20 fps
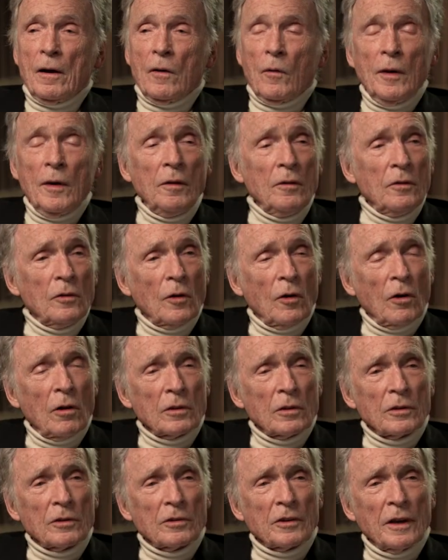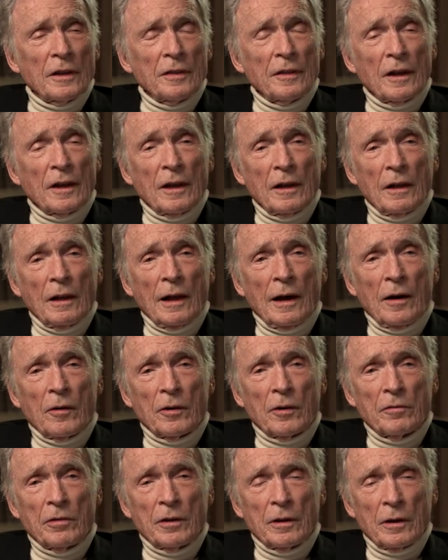"Why don't you all just get the hell
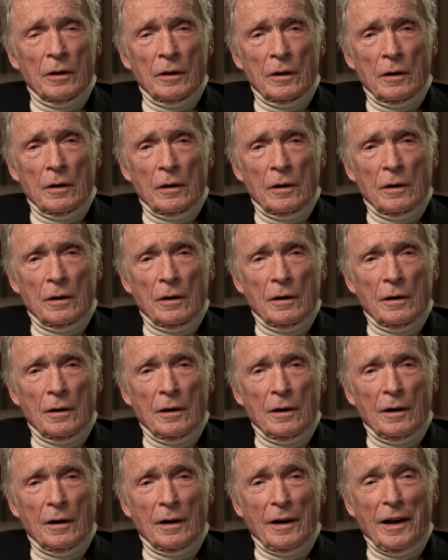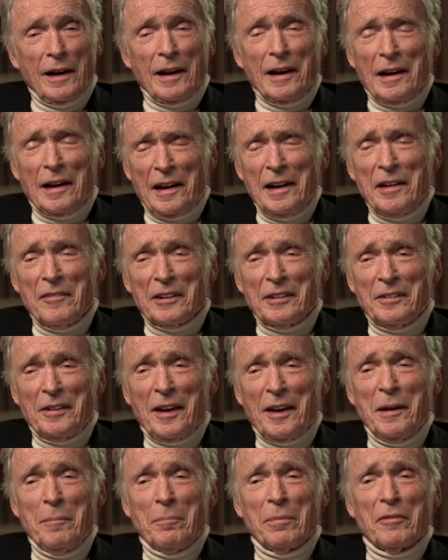out of here?" I have a
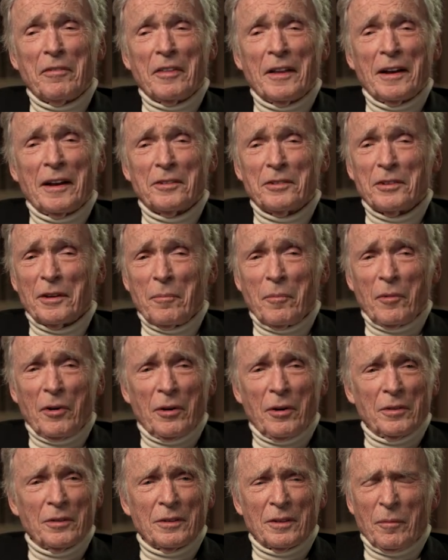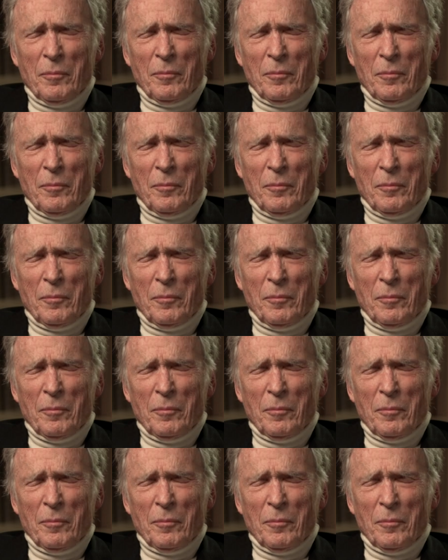tape of that somewhere.